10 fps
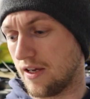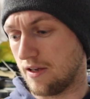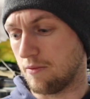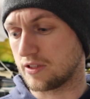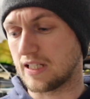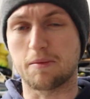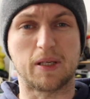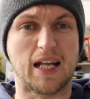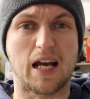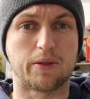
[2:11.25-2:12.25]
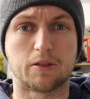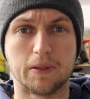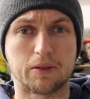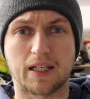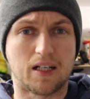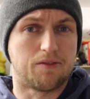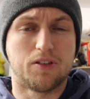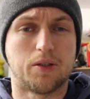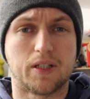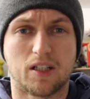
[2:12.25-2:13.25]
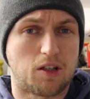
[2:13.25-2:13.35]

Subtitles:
It might take me an hour to build that. I've no idea.